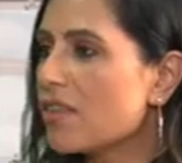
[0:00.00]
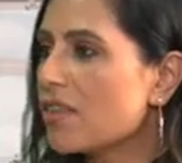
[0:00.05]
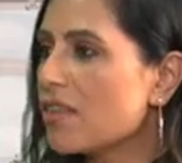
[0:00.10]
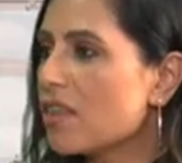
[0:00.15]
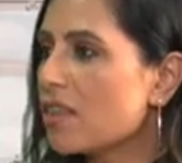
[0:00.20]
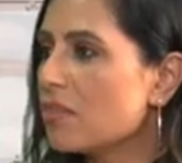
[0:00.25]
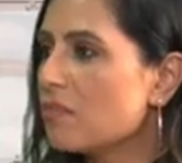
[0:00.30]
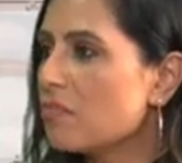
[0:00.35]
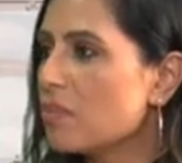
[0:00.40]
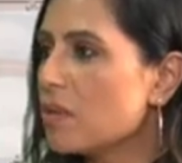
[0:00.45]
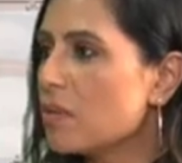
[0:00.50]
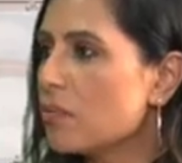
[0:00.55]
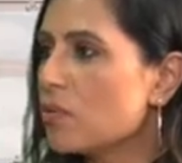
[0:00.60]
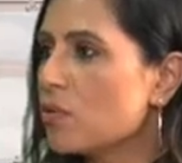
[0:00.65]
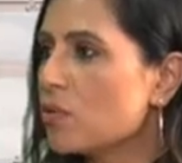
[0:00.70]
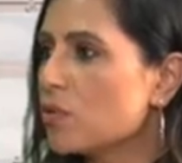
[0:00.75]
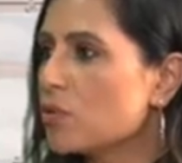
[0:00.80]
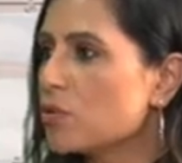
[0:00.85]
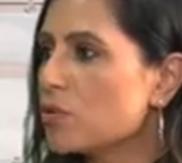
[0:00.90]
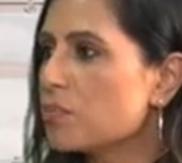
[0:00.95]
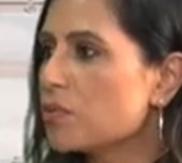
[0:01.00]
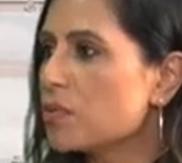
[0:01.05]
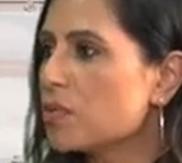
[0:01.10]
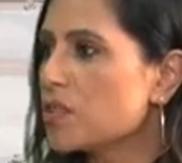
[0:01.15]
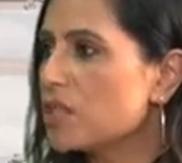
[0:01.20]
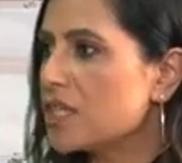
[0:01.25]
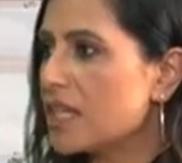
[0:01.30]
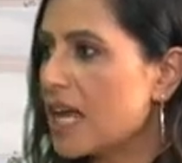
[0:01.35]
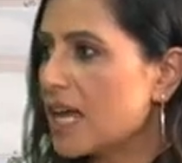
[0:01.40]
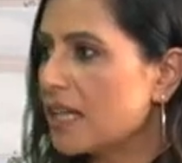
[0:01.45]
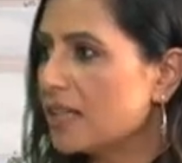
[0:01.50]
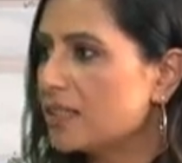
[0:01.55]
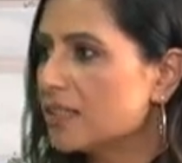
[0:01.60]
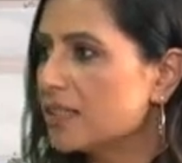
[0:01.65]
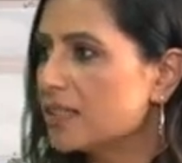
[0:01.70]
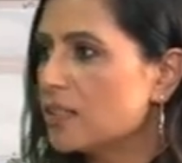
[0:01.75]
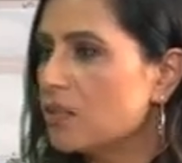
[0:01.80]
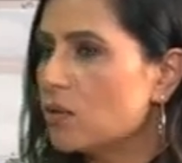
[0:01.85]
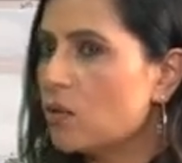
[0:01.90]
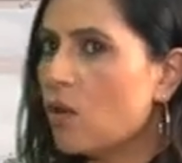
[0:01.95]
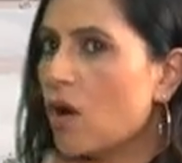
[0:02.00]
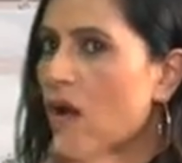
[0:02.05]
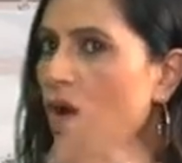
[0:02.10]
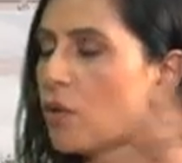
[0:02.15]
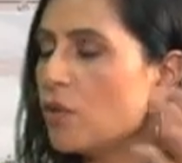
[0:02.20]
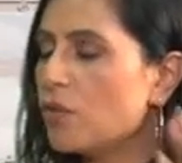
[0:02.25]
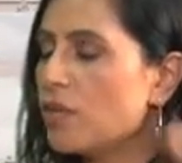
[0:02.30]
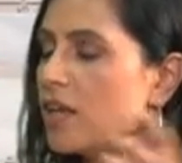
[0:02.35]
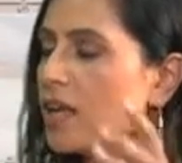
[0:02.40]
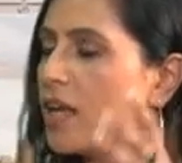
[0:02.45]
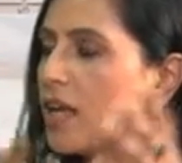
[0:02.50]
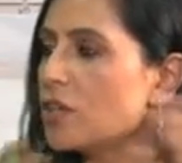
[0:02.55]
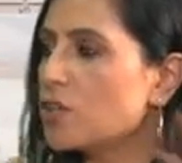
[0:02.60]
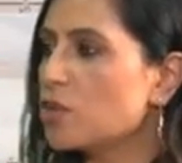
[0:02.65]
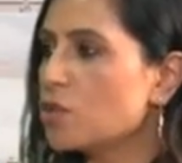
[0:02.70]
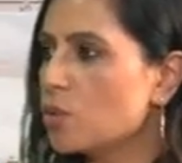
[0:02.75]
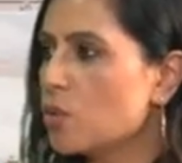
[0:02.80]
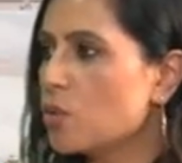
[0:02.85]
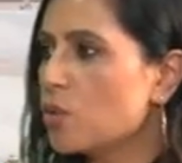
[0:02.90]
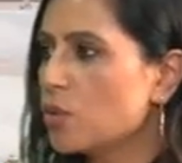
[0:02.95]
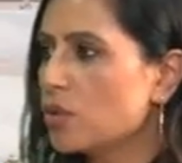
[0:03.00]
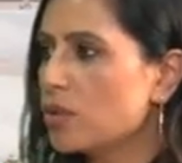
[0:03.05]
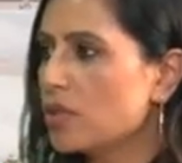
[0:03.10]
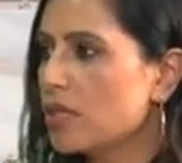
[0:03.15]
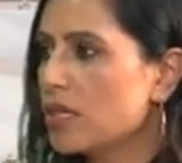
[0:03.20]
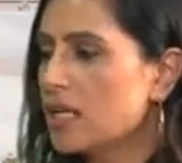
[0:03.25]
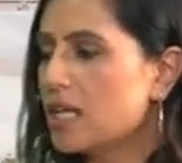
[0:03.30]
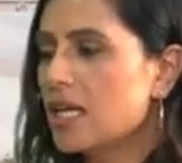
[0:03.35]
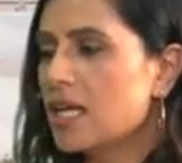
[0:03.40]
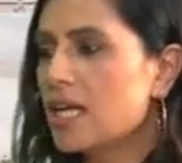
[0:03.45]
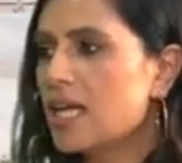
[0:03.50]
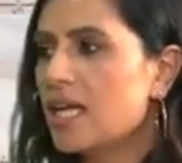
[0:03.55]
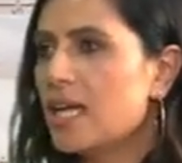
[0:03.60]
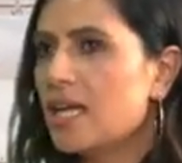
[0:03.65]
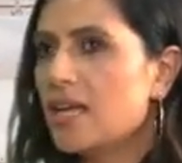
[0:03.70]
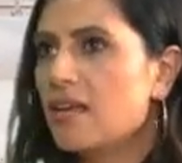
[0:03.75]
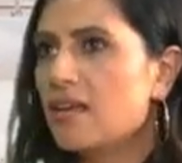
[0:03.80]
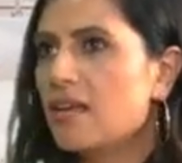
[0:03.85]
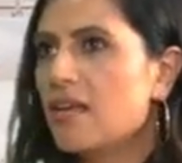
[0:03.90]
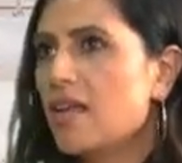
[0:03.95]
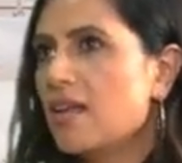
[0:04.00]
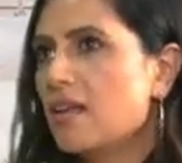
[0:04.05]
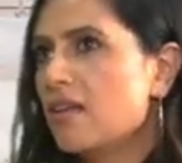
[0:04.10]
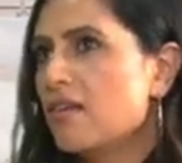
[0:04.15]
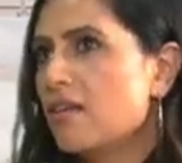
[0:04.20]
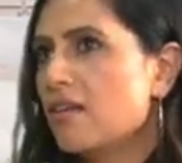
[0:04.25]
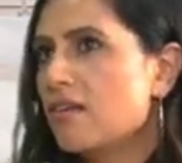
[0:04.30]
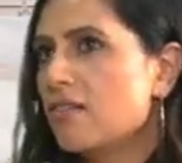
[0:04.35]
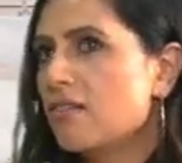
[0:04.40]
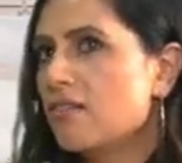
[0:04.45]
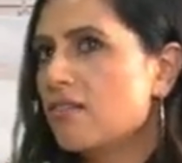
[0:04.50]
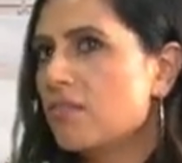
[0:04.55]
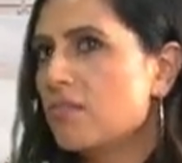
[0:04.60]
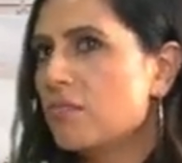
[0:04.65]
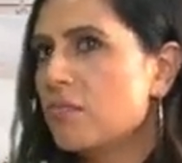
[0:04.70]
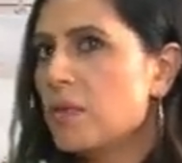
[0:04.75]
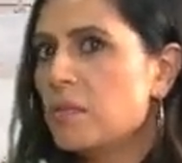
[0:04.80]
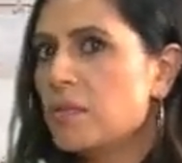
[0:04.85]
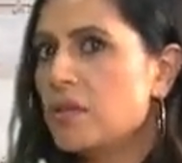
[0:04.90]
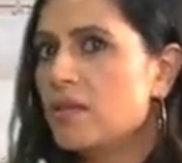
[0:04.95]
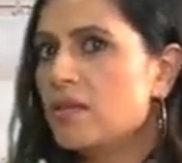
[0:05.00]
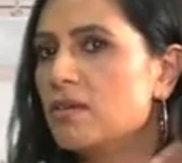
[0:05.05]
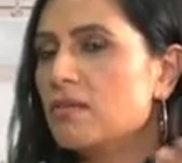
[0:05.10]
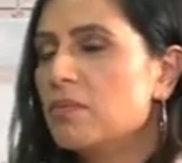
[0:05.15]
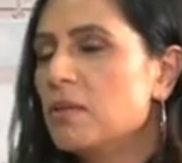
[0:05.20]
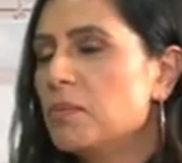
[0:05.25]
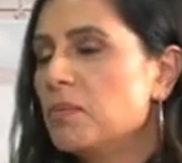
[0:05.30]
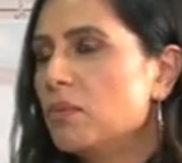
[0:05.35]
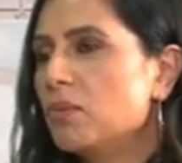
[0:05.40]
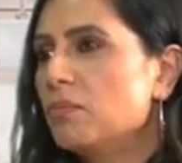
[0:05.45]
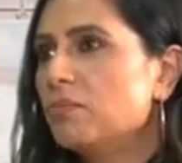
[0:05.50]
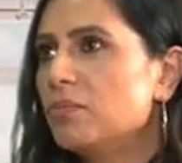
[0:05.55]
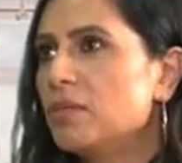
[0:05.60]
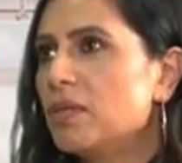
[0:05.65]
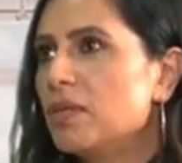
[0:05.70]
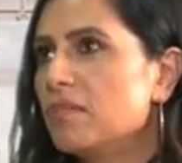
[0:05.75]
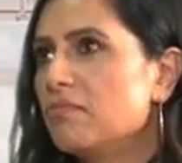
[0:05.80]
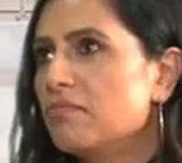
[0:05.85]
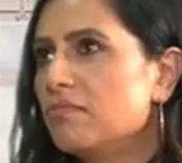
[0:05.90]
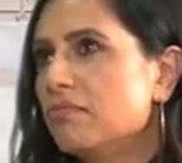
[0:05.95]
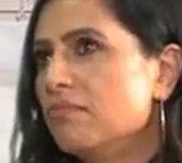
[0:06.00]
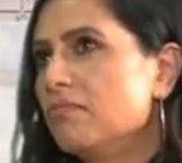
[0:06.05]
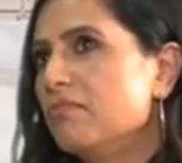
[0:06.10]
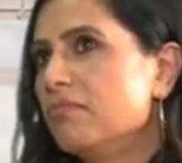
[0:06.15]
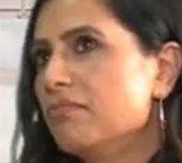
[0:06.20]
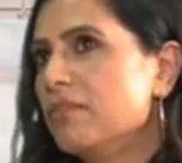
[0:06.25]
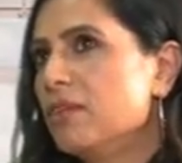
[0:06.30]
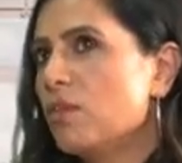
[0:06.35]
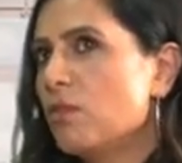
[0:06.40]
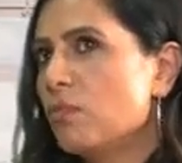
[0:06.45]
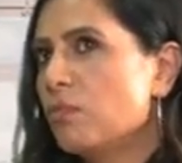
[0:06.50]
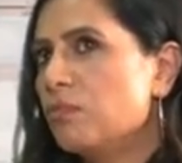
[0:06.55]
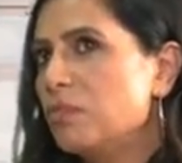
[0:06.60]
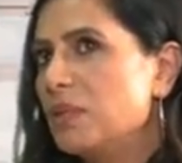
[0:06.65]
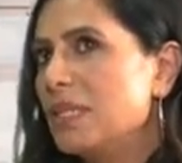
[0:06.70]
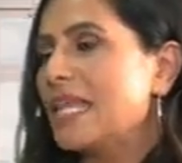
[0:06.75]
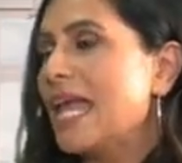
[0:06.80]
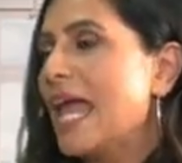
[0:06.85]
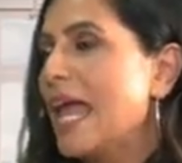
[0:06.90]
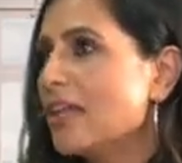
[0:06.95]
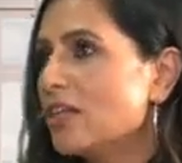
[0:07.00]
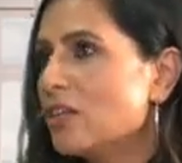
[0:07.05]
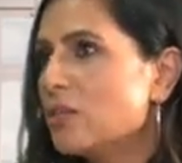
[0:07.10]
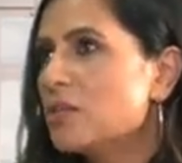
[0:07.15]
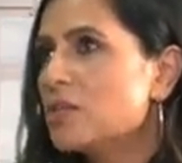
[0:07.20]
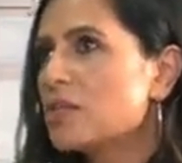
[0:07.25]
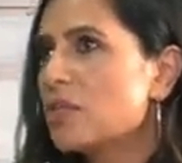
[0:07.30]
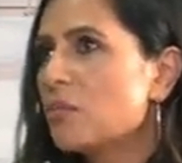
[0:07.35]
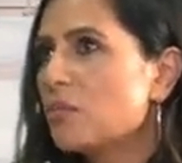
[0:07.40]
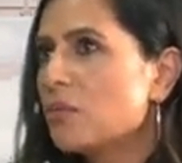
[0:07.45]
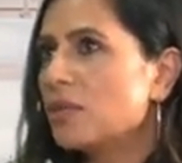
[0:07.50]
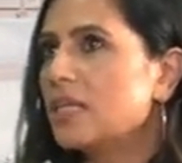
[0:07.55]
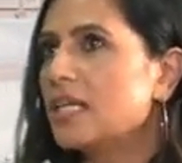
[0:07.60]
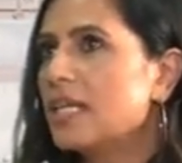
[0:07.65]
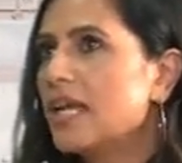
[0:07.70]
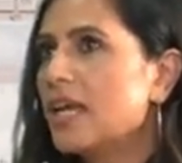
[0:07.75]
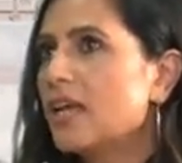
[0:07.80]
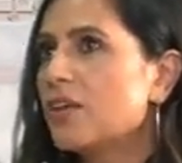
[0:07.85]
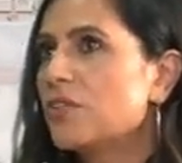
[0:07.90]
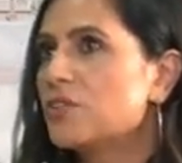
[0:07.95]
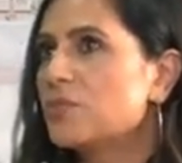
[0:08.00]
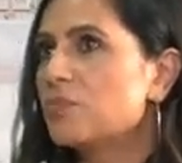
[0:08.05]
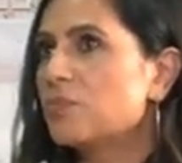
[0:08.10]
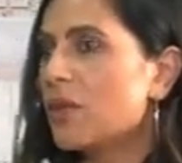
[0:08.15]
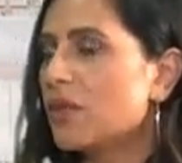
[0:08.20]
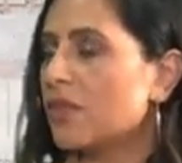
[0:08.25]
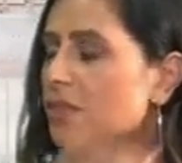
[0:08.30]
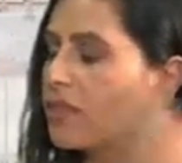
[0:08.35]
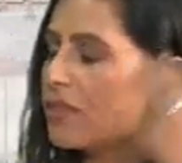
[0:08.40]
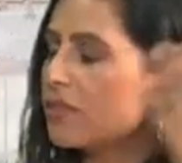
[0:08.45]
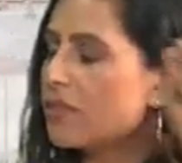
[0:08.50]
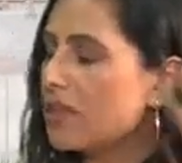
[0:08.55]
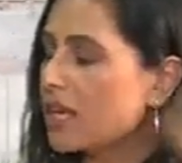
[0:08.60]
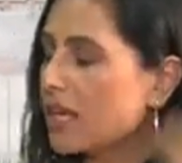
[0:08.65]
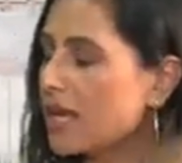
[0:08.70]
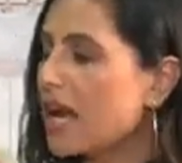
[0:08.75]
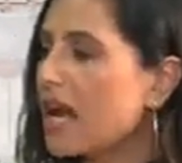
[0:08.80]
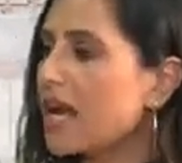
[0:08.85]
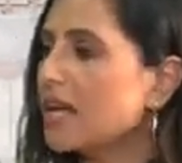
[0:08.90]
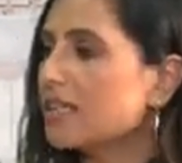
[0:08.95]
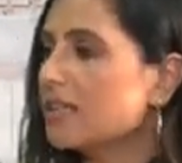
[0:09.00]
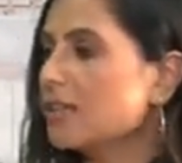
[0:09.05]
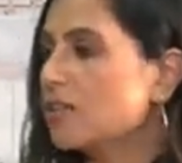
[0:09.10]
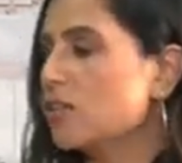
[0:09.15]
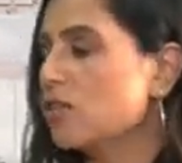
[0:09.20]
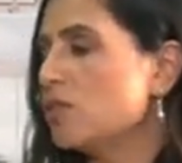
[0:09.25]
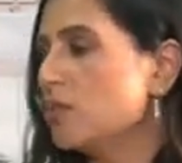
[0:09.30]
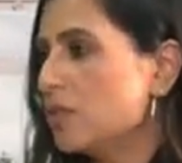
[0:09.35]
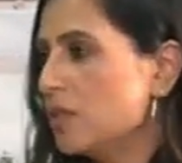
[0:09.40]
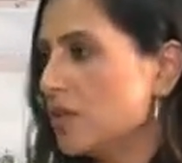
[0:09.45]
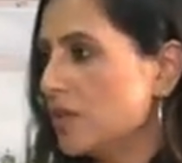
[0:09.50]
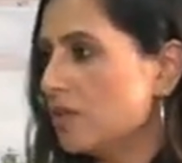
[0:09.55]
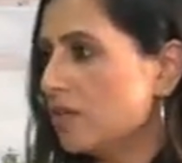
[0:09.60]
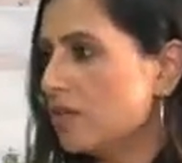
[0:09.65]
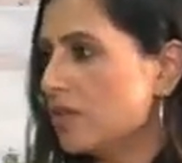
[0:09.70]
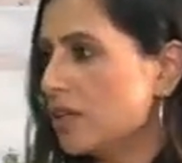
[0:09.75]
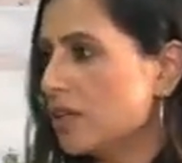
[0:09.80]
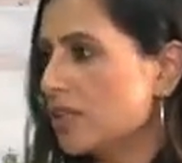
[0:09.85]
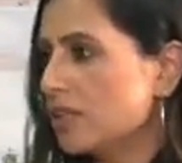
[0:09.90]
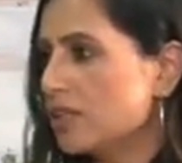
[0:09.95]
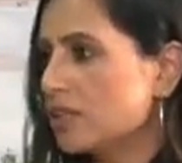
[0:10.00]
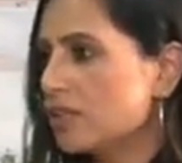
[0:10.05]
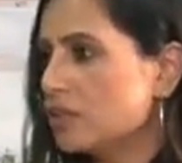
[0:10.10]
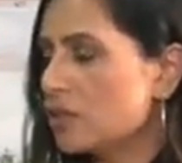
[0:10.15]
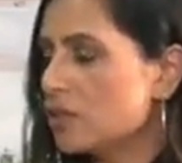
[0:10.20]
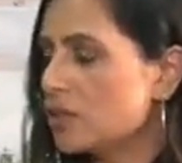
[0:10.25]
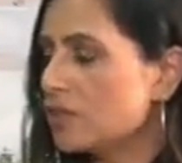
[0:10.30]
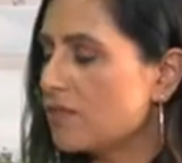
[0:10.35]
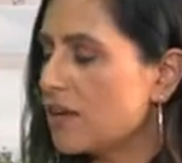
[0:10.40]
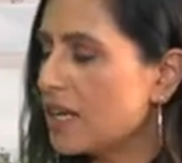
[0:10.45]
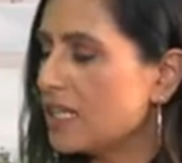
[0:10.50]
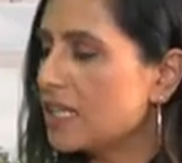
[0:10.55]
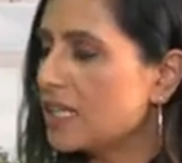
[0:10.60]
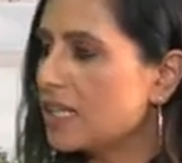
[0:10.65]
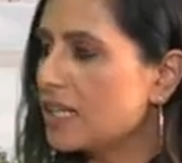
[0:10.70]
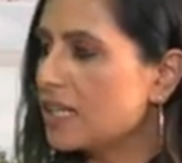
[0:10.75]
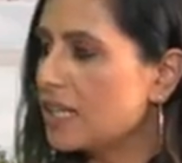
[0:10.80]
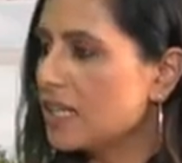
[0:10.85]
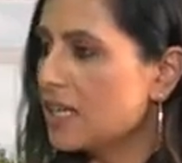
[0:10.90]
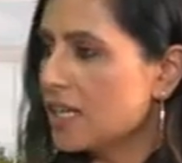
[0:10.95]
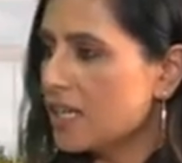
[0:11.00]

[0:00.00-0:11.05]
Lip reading: than people's personality, how they are shown, and maybe people pretend to be somebody else, but their character could be different. So it's finding